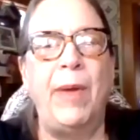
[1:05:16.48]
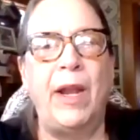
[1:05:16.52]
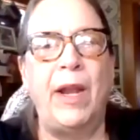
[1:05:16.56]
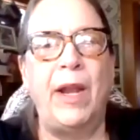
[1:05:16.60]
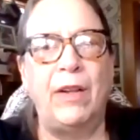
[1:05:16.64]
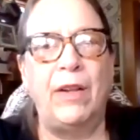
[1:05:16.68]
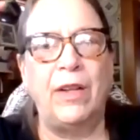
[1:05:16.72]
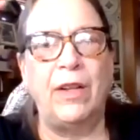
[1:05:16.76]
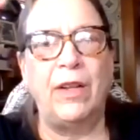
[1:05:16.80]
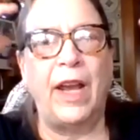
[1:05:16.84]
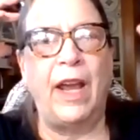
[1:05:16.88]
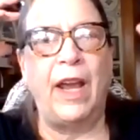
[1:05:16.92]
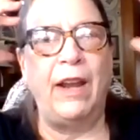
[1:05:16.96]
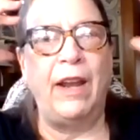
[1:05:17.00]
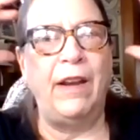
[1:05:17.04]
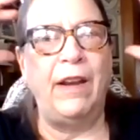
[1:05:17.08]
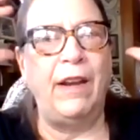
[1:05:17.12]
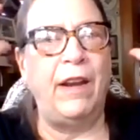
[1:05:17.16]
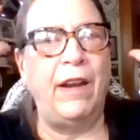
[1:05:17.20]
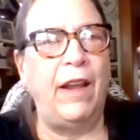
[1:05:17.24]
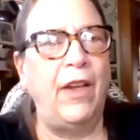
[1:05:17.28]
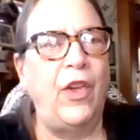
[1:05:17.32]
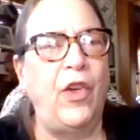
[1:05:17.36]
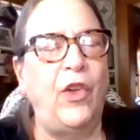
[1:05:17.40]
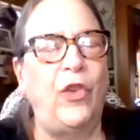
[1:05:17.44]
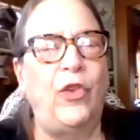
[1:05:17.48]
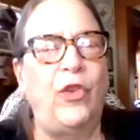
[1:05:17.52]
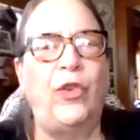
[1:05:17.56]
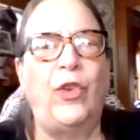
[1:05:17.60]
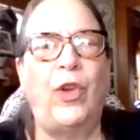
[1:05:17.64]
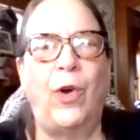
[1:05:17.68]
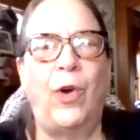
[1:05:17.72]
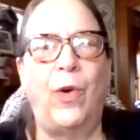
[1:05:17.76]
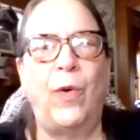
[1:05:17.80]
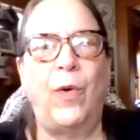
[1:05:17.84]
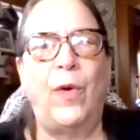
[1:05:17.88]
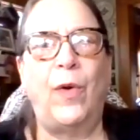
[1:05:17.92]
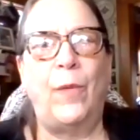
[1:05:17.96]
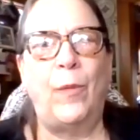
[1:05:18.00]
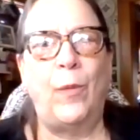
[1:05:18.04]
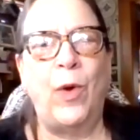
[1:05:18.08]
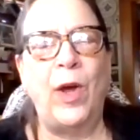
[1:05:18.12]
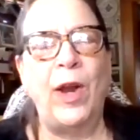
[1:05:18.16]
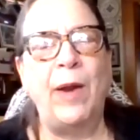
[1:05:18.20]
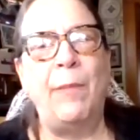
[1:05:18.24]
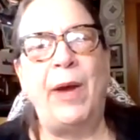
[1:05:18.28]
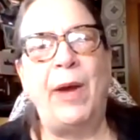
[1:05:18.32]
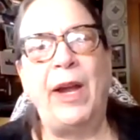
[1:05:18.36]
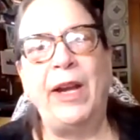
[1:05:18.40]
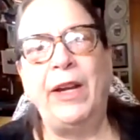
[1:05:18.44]
middle. And so
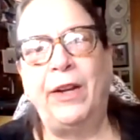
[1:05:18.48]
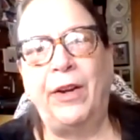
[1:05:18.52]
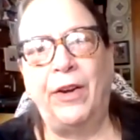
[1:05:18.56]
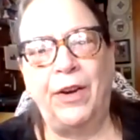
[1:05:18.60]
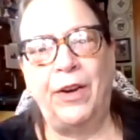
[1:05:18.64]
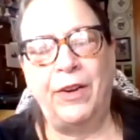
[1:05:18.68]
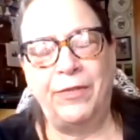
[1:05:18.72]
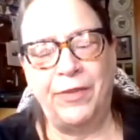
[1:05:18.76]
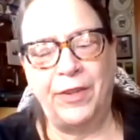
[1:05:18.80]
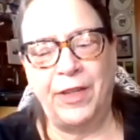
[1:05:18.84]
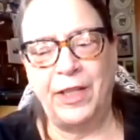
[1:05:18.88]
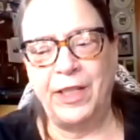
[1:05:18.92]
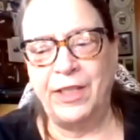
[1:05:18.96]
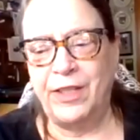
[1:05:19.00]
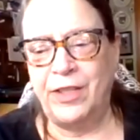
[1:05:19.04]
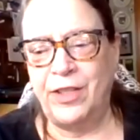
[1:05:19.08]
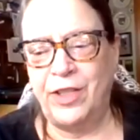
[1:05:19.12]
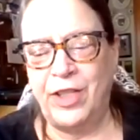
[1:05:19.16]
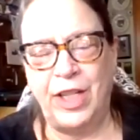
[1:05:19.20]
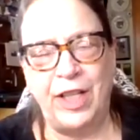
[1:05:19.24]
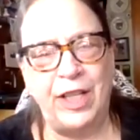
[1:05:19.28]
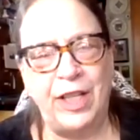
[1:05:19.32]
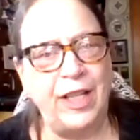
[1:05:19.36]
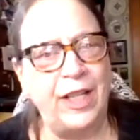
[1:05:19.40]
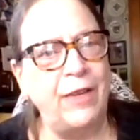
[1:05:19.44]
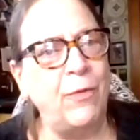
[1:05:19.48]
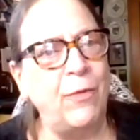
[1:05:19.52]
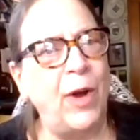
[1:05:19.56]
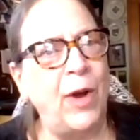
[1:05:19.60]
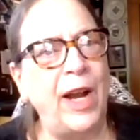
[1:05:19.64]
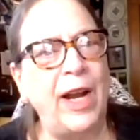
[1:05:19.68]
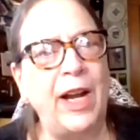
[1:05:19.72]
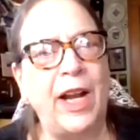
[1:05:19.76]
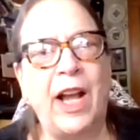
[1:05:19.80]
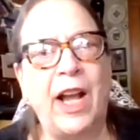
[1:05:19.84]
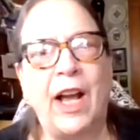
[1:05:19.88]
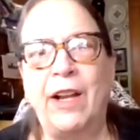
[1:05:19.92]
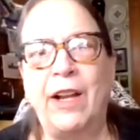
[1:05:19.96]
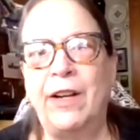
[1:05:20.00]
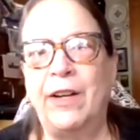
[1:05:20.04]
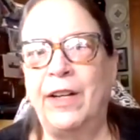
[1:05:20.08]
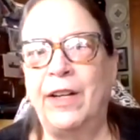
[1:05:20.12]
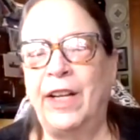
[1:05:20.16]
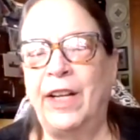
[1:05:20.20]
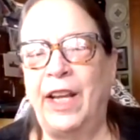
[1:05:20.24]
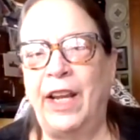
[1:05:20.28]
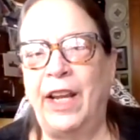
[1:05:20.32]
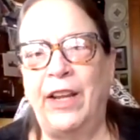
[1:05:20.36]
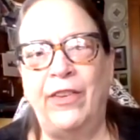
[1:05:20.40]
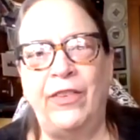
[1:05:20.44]
one of my girlfriends, she didn't want to cut
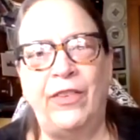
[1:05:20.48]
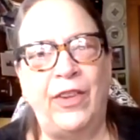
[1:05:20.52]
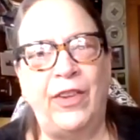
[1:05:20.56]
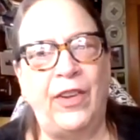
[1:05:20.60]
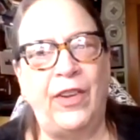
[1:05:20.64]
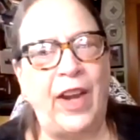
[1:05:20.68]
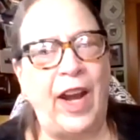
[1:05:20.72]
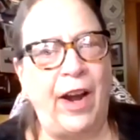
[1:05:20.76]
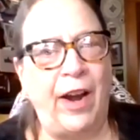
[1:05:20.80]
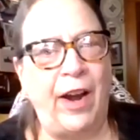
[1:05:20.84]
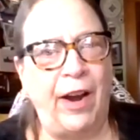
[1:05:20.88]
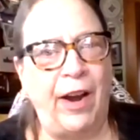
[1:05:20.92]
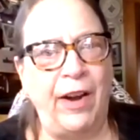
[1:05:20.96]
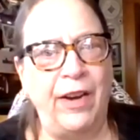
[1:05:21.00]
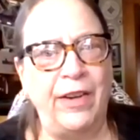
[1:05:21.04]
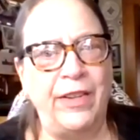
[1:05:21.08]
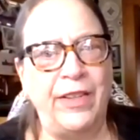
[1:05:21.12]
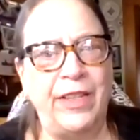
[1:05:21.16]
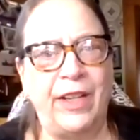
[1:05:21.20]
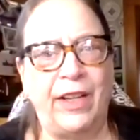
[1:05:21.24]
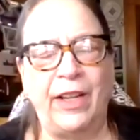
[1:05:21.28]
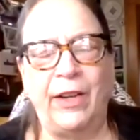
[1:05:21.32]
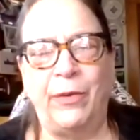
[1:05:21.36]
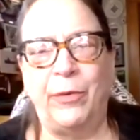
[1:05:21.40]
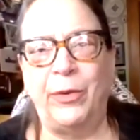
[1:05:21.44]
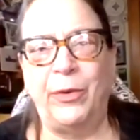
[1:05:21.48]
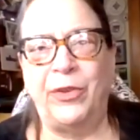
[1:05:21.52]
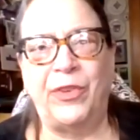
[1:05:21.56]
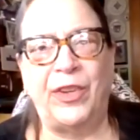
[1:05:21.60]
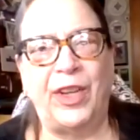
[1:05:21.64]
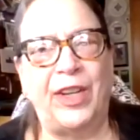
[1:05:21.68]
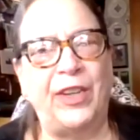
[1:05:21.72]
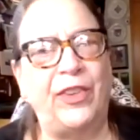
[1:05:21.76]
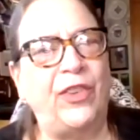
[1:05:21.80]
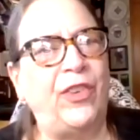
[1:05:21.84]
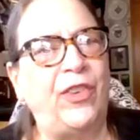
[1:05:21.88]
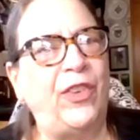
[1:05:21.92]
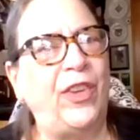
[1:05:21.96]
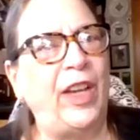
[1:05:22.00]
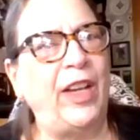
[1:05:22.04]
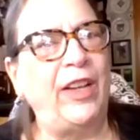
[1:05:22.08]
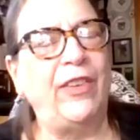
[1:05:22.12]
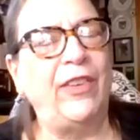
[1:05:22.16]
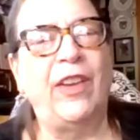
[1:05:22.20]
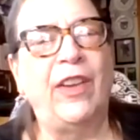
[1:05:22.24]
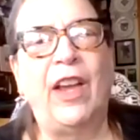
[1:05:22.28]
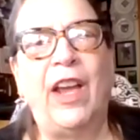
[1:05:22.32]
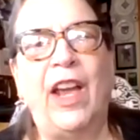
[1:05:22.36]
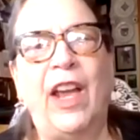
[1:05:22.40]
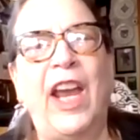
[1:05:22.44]
her kid's hair till he was like
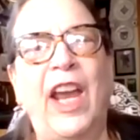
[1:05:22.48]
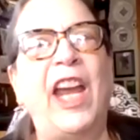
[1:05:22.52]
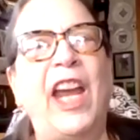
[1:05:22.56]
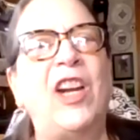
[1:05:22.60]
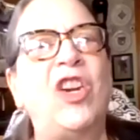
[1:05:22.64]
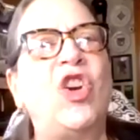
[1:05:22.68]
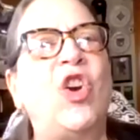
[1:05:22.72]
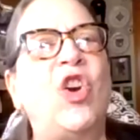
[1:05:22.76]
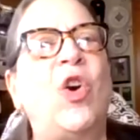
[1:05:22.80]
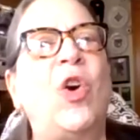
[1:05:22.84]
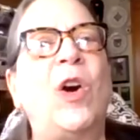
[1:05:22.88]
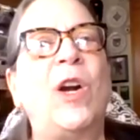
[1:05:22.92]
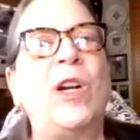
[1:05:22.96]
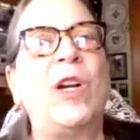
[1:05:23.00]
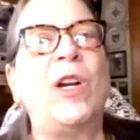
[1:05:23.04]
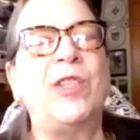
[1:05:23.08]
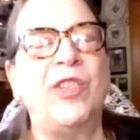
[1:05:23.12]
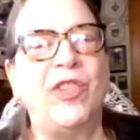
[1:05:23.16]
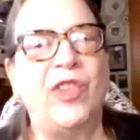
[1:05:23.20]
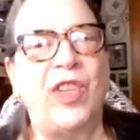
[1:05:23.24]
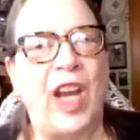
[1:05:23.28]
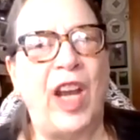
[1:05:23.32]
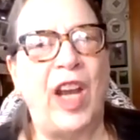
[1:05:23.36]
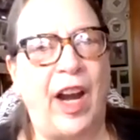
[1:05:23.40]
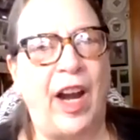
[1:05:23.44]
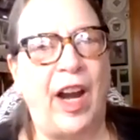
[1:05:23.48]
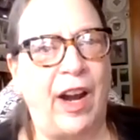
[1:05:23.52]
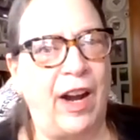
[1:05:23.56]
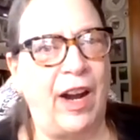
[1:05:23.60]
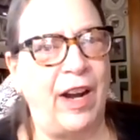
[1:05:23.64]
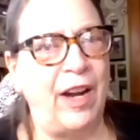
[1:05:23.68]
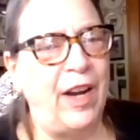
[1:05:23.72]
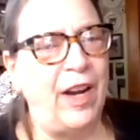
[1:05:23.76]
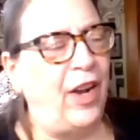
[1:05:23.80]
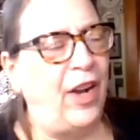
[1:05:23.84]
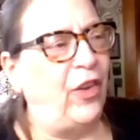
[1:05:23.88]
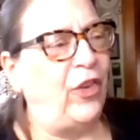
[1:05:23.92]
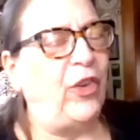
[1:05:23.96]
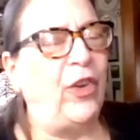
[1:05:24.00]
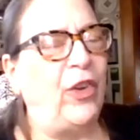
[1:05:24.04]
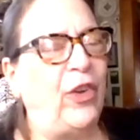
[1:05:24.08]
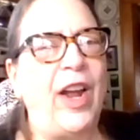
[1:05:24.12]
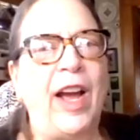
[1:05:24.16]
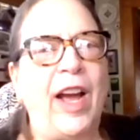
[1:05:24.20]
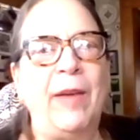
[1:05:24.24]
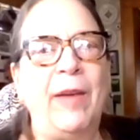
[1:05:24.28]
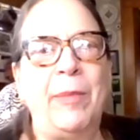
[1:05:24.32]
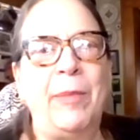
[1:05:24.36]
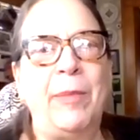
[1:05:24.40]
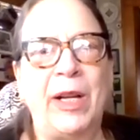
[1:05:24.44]
six. He had gorgeous hair. So
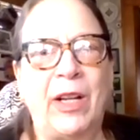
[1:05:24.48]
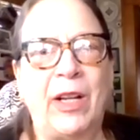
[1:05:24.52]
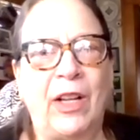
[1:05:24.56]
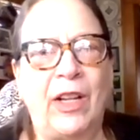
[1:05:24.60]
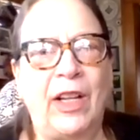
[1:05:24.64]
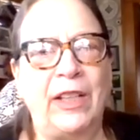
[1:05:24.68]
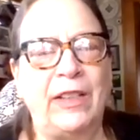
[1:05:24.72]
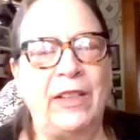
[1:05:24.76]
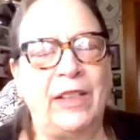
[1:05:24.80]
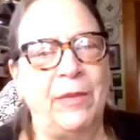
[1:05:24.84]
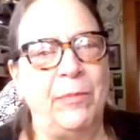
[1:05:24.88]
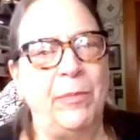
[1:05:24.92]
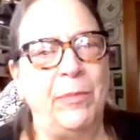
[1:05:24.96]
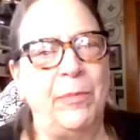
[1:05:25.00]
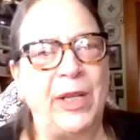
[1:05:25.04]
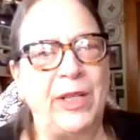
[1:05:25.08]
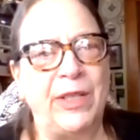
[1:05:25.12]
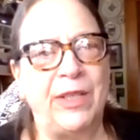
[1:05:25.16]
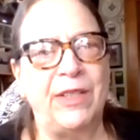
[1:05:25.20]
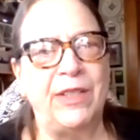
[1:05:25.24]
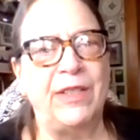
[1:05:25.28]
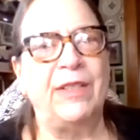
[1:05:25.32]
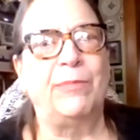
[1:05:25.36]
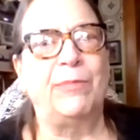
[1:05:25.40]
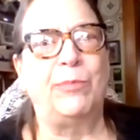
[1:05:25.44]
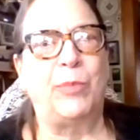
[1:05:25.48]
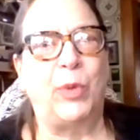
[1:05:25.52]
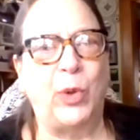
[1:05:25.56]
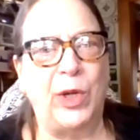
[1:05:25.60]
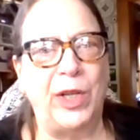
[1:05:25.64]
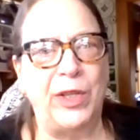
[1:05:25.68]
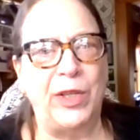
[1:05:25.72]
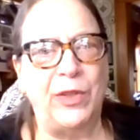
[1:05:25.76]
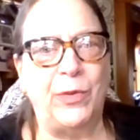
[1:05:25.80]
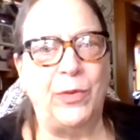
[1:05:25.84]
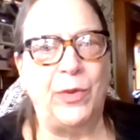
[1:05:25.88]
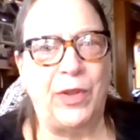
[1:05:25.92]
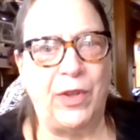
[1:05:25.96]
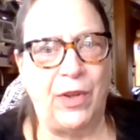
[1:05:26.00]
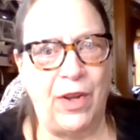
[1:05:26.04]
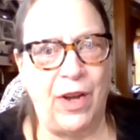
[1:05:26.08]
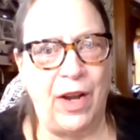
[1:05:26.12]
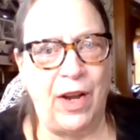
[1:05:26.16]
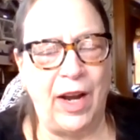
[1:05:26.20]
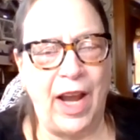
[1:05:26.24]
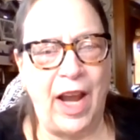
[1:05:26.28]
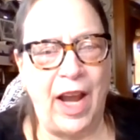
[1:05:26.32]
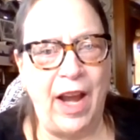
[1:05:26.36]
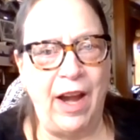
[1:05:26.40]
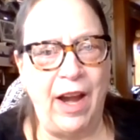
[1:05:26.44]
now I've been collecting pictures of boys with
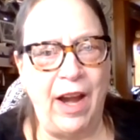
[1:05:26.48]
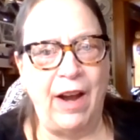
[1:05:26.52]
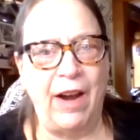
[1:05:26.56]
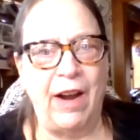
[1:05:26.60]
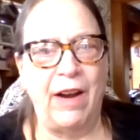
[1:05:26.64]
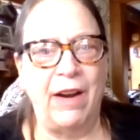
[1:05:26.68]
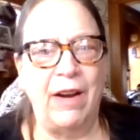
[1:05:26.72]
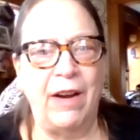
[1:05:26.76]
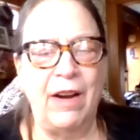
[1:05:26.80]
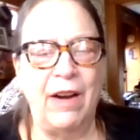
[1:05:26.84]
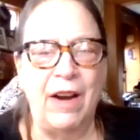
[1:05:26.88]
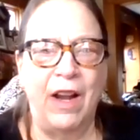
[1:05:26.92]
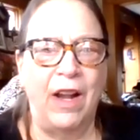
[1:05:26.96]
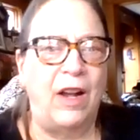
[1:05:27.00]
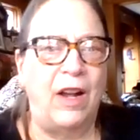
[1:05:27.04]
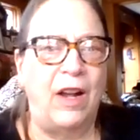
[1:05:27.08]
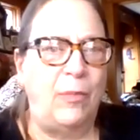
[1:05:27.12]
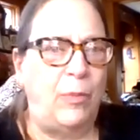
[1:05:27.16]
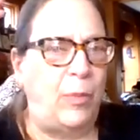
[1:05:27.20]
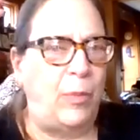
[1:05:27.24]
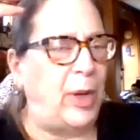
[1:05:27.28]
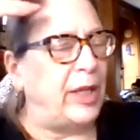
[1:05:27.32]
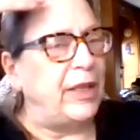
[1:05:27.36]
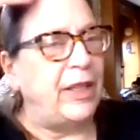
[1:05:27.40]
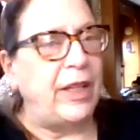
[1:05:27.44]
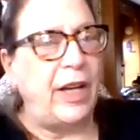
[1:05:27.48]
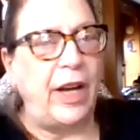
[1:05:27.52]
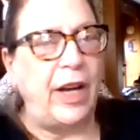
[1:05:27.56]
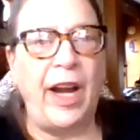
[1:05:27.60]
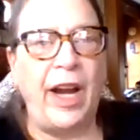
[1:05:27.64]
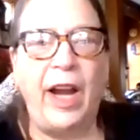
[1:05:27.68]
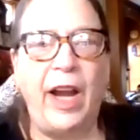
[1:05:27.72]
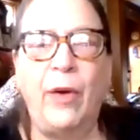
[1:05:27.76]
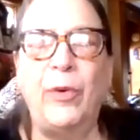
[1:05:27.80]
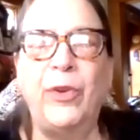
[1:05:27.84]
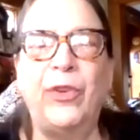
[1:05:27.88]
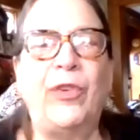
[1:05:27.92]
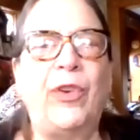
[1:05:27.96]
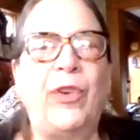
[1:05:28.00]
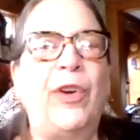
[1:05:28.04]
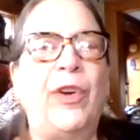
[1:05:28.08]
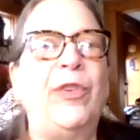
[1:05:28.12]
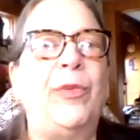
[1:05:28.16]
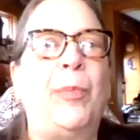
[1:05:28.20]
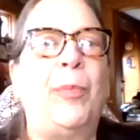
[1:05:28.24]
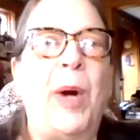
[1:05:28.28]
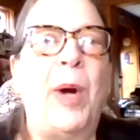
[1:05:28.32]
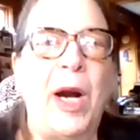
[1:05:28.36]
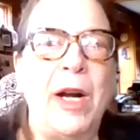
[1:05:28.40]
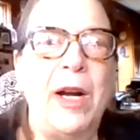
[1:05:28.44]
long hair, but their hair was
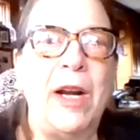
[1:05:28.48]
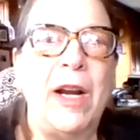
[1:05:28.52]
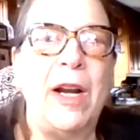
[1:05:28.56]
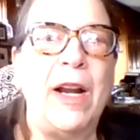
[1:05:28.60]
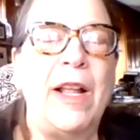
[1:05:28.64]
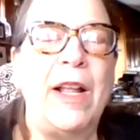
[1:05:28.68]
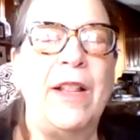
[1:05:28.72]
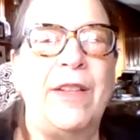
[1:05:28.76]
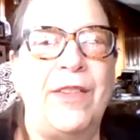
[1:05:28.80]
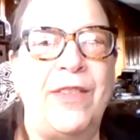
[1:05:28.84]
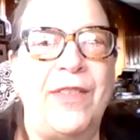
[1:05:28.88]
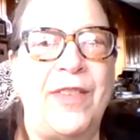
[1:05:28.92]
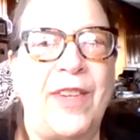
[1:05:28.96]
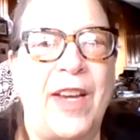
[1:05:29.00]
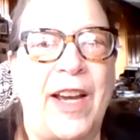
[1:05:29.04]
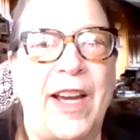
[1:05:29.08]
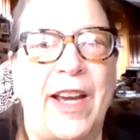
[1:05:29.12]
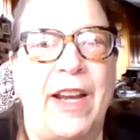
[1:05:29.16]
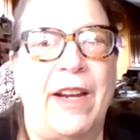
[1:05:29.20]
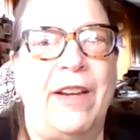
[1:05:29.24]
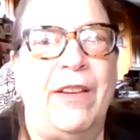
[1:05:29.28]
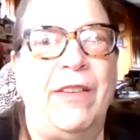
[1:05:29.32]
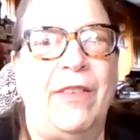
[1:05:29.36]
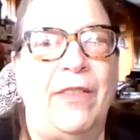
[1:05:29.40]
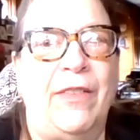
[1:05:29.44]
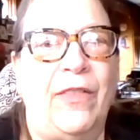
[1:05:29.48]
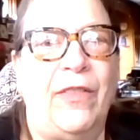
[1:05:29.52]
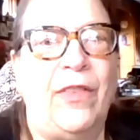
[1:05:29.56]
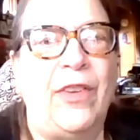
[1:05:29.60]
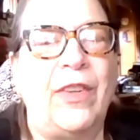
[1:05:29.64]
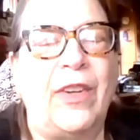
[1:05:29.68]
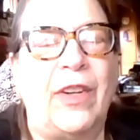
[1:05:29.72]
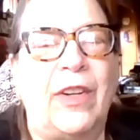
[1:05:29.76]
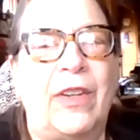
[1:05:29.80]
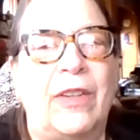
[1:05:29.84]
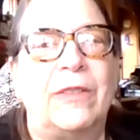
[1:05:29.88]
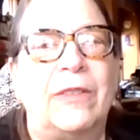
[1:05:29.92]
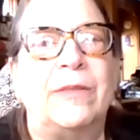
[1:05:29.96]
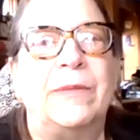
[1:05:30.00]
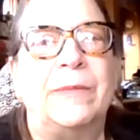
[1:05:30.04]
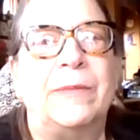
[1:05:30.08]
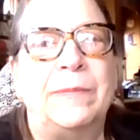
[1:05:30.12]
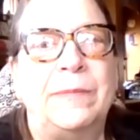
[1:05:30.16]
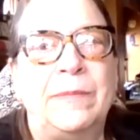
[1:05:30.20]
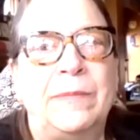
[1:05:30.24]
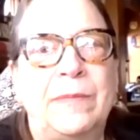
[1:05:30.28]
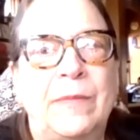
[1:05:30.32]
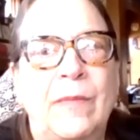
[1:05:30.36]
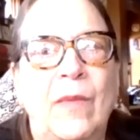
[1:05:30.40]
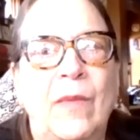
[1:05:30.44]
always parted on the side. So